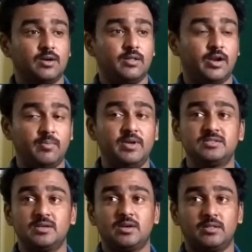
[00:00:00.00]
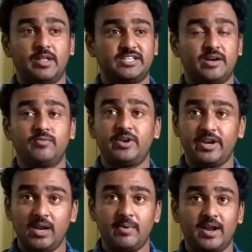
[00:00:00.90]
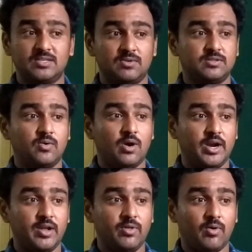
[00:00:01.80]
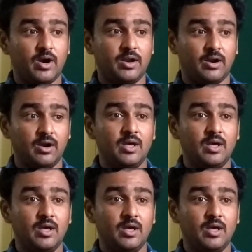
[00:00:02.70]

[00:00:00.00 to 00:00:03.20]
That means the extent of the treatment as well as the quality of the water